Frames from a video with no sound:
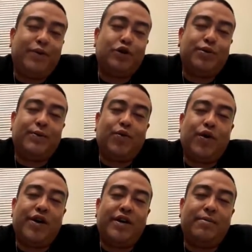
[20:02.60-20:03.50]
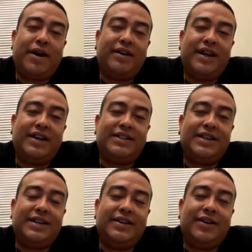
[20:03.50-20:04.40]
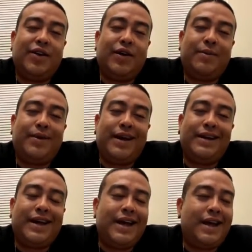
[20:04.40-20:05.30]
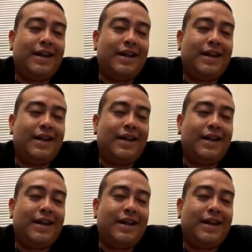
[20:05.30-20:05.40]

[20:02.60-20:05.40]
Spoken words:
Most people worried about that shit, I'm like, nah.